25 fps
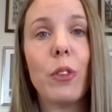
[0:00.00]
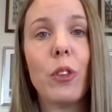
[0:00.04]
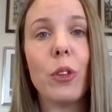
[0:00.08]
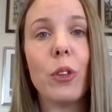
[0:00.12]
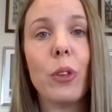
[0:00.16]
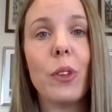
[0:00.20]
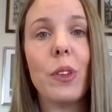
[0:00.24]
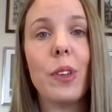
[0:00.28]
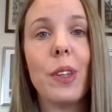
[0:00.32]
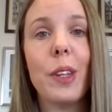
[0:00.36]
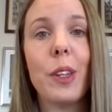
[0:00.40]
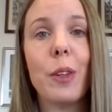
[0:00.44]

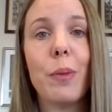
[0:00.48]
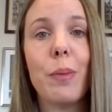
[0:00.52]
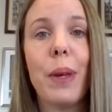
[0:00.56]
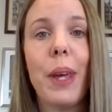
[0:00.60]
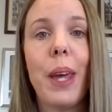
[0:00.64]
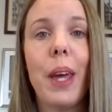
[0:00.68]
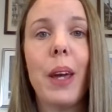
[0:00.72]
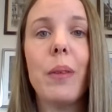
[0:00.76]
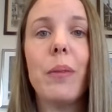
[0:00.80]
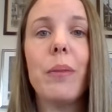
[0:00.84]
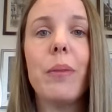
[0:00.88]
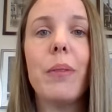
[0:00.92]
till 6
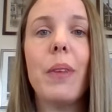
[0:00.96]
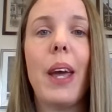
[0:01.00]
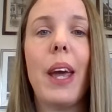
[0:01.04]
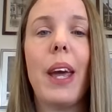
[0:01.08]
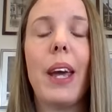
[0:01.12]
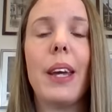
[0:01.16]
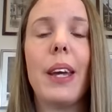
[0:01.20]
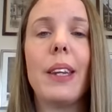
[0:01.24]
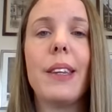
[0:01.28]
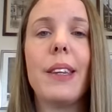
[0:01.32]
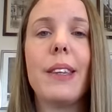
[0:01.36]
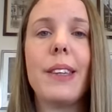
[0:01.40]
p.m.,
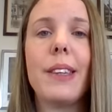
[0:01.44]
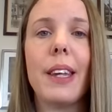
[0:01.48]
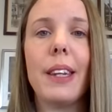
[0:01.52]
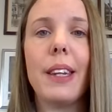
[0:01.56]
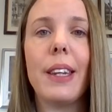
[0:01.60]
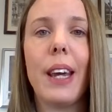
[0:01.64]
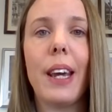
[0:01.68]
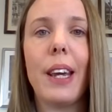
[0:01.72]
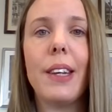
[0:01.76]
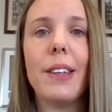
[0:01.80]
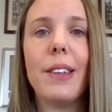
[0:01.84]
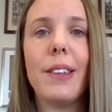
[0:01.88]
and
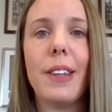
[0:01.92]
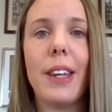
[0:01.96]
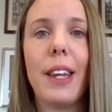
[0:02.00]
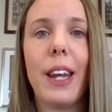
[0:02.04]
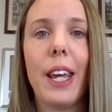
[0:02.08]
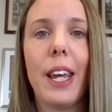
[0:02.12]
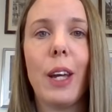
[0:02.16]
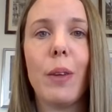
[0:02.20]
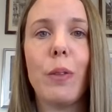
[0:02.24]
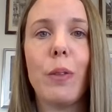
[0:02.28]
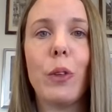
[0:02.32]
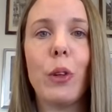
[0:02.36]
Sundays 10
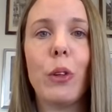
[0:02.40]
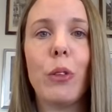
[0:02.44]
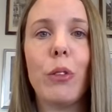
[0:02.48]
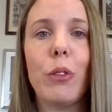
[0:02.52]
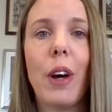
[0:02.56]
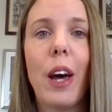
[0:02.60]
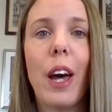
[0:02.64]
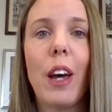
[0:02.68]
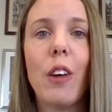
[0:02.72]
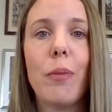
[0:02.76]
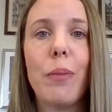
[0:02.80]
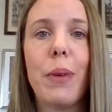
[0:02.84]
a.m. till
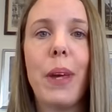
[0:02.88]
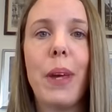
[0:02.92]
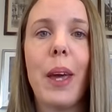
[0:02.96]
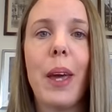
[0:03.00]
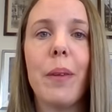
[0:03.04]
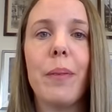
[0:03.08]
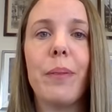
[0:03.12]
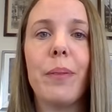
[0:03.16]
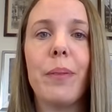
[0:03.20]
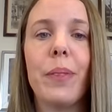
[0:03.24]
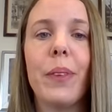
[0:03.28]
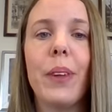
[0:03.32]
5
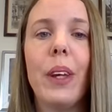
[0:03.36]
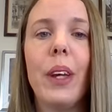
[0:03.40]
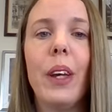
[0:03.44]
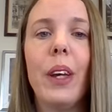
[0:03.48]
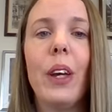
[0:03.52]
p.m.